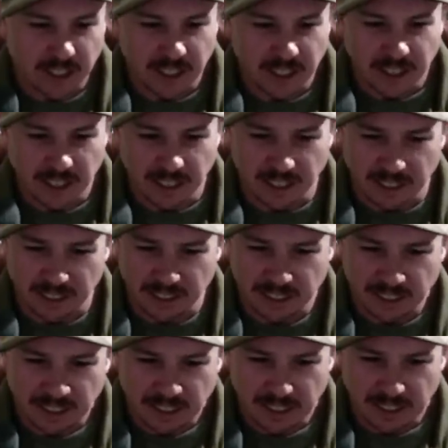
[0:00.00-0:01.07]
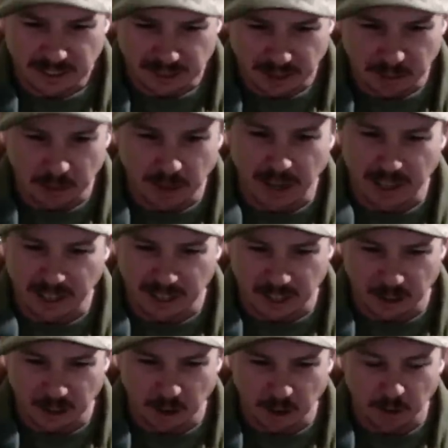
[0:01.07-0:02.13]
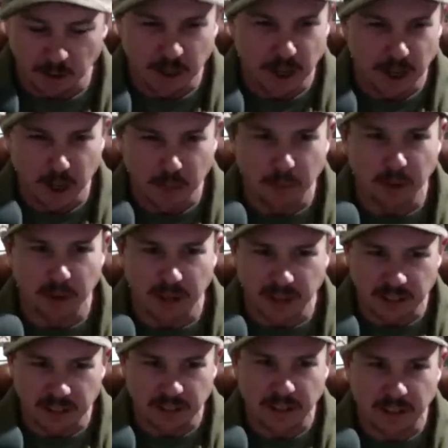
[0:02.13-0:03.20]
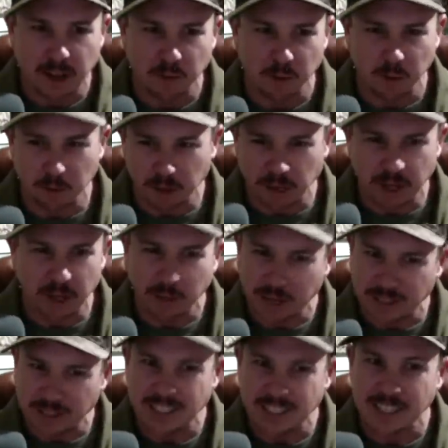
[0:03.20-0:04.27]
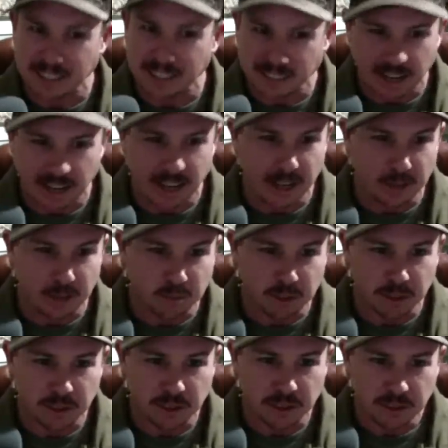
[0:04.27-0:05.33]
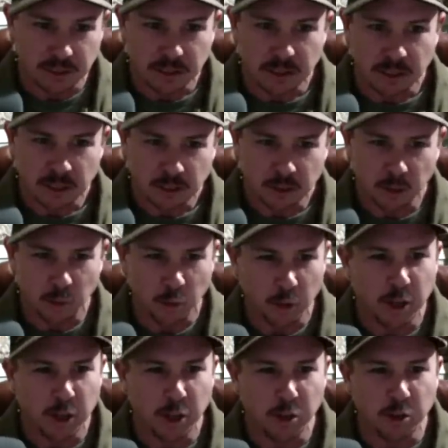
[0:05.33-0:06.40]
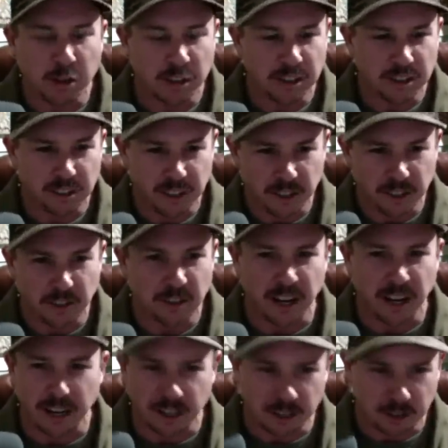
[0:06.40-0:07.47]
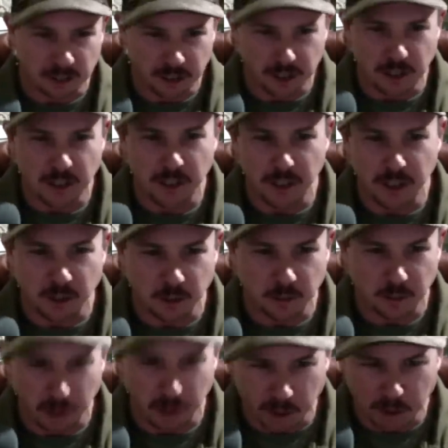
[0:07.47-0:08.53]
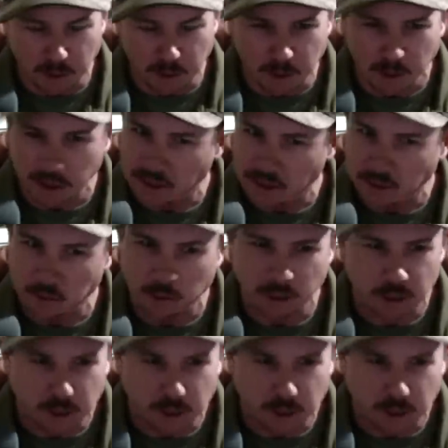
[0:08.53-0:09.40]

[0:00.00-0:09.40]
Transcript: it seemed like, you know, on the upper end of that, we were getting about 10 times. So what do you consider like a good yield multiple? And then what's